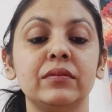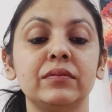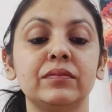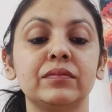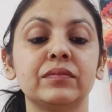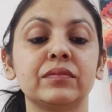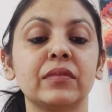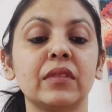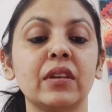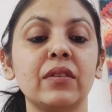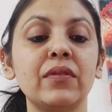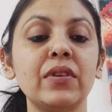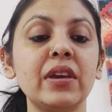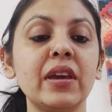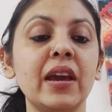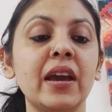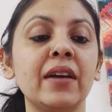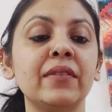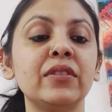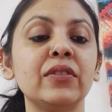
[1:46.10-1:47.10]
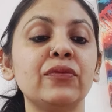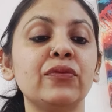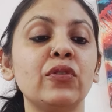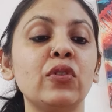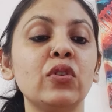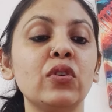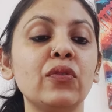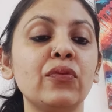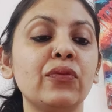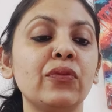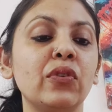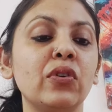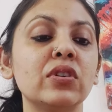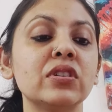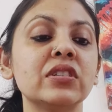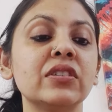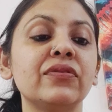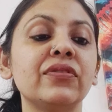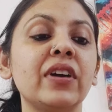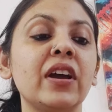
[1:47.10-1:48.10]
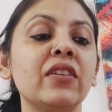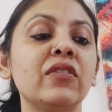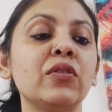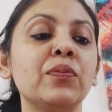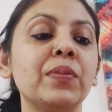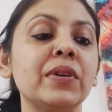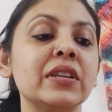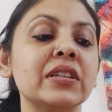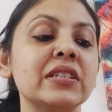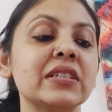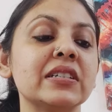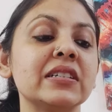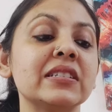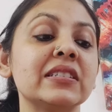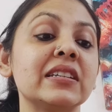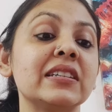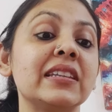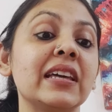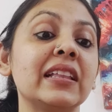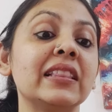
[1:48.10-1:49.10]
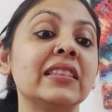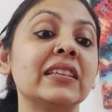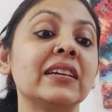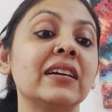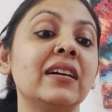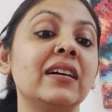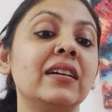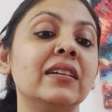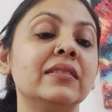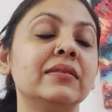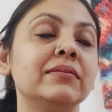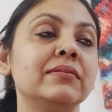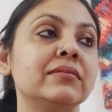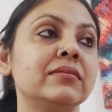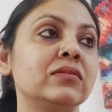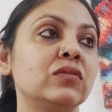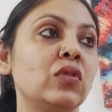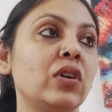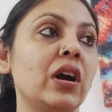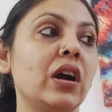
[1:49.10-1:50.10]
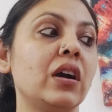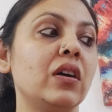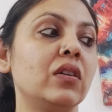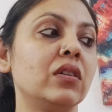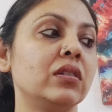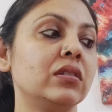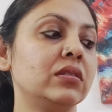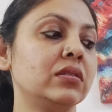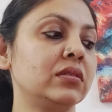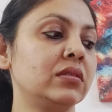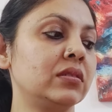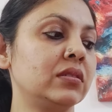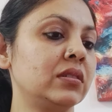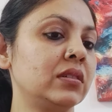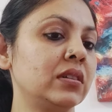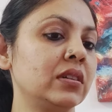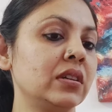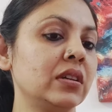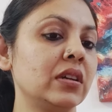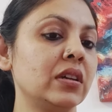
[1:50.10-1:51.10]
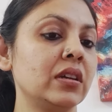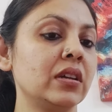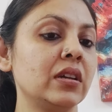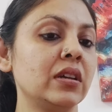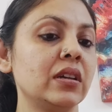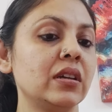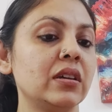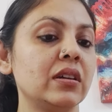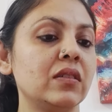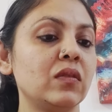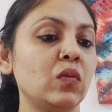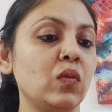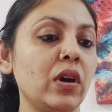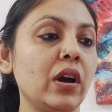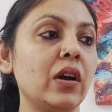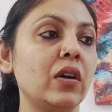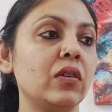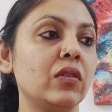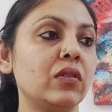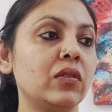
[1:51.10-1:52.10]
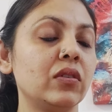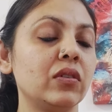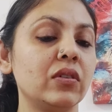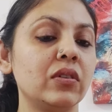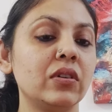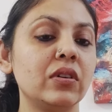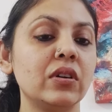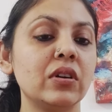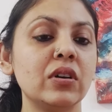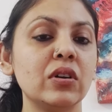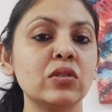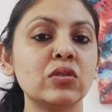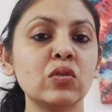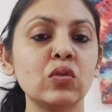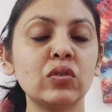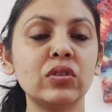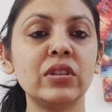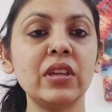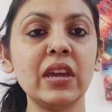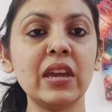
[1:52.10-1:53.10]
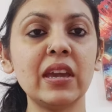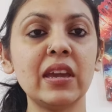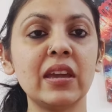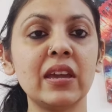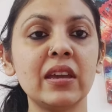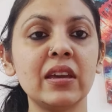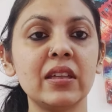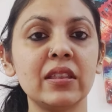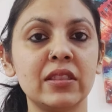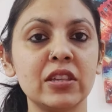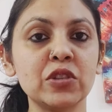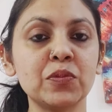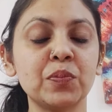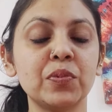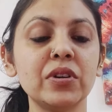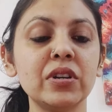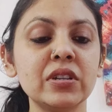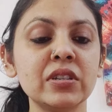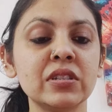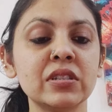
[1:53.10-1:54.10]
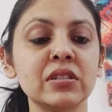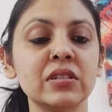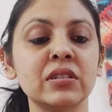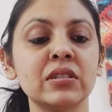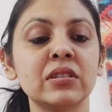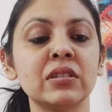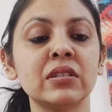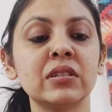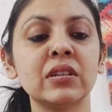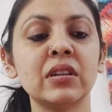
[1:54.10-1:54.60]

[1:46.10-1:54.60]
We have the Four of Wands, the Five of Pentacles, the Death card. Wow. Wow. So this person